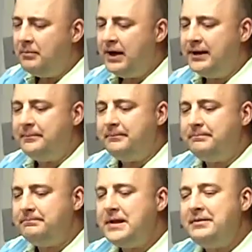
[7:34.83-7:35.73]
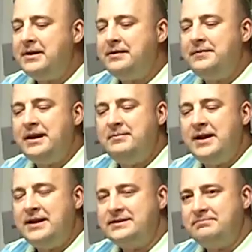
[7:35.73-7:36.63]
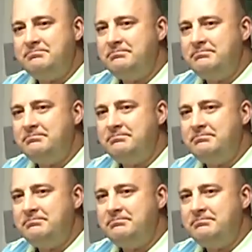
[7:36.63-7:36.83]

But even if eBay